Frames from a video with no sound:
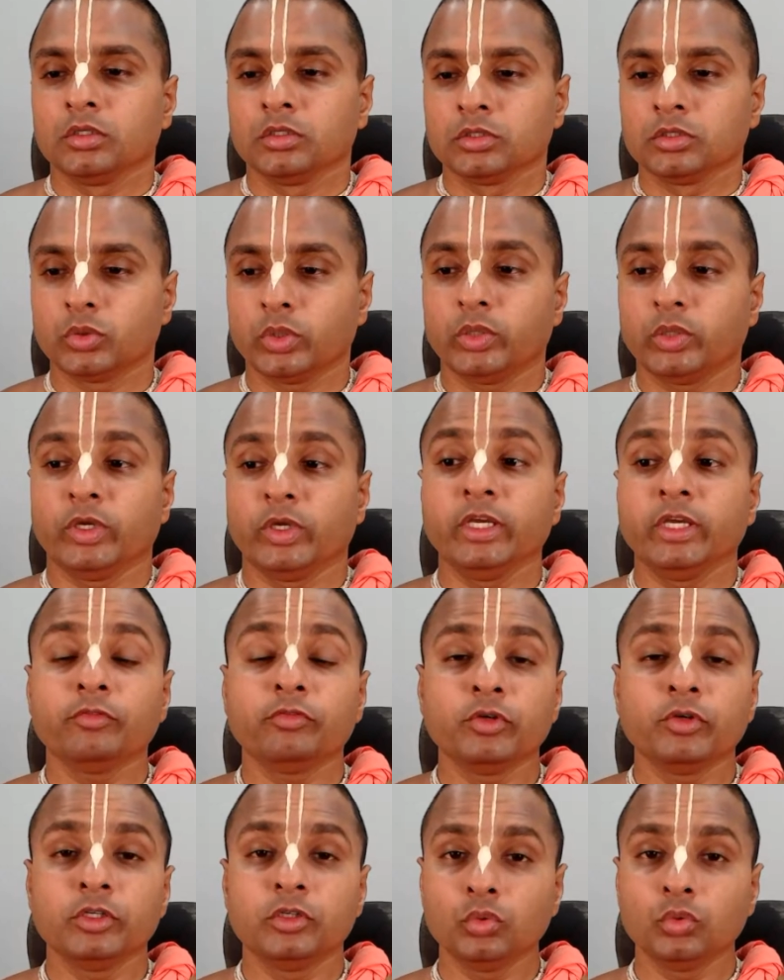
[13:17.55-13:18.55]
So anyway, if
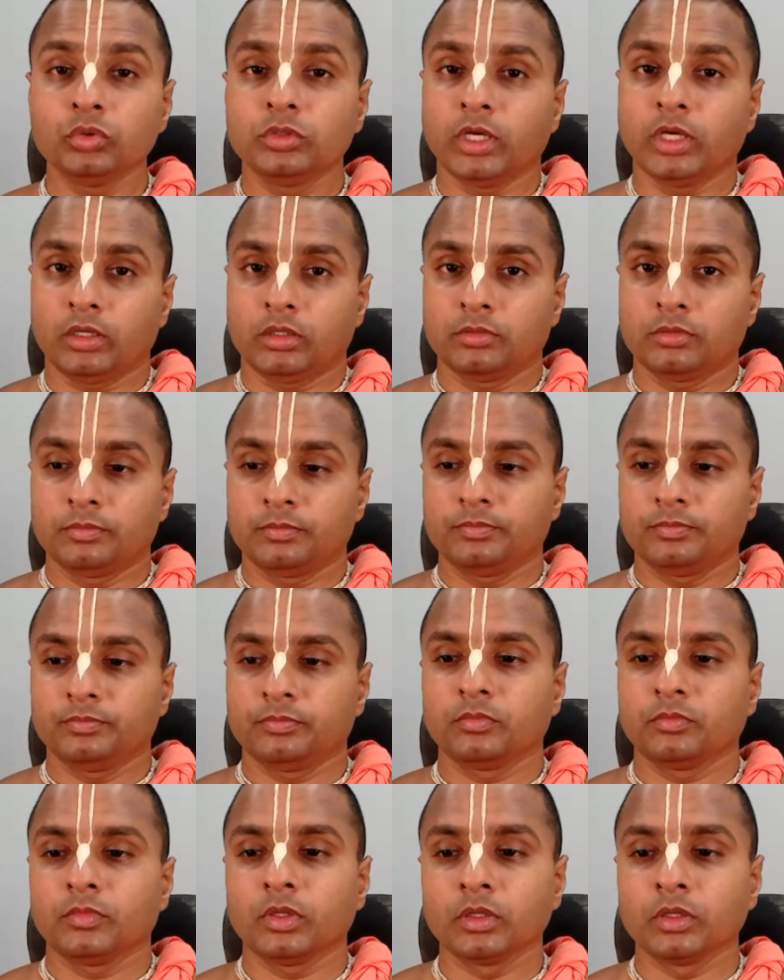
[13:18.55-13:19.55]
we do that,
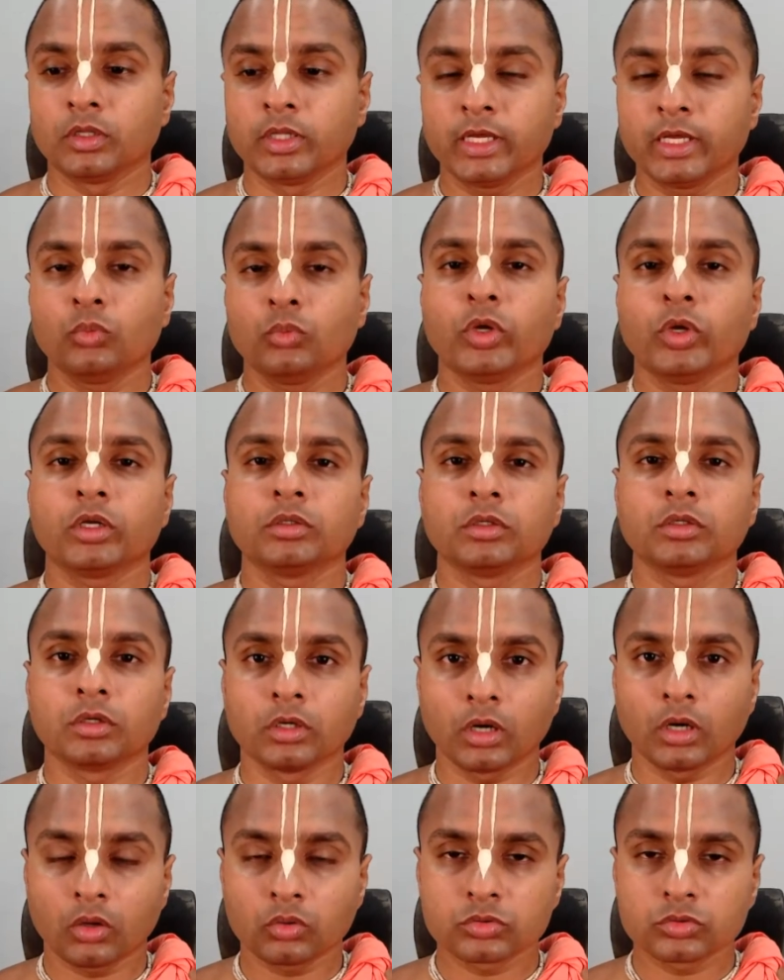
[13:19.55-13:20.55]
then we are in the
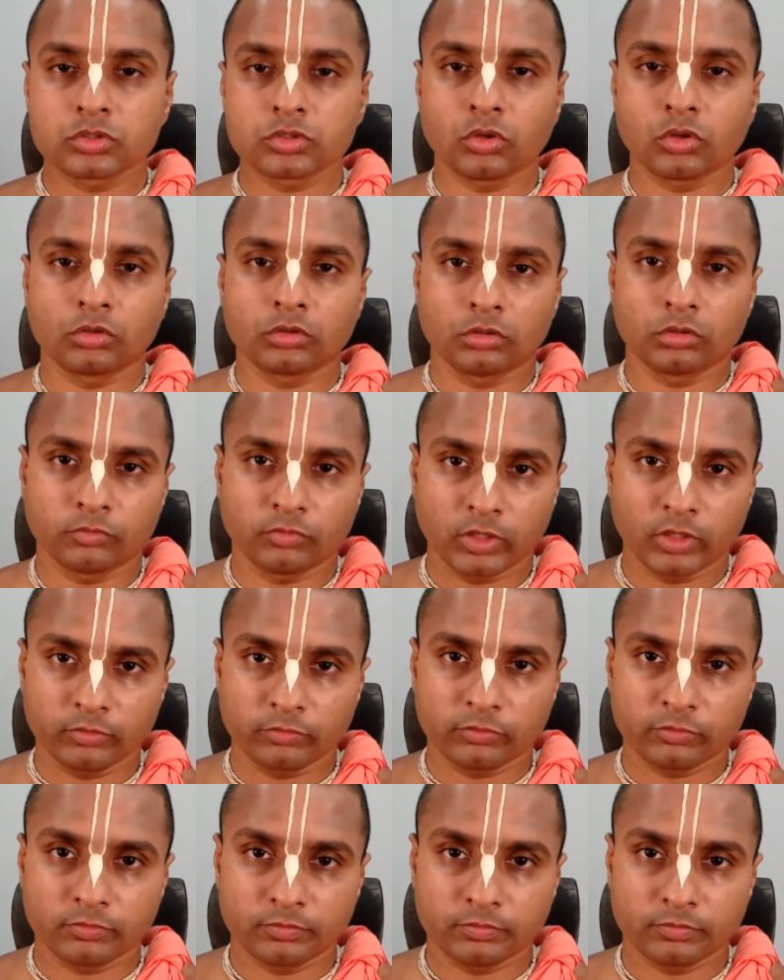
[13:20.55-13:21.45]
renounced order of life.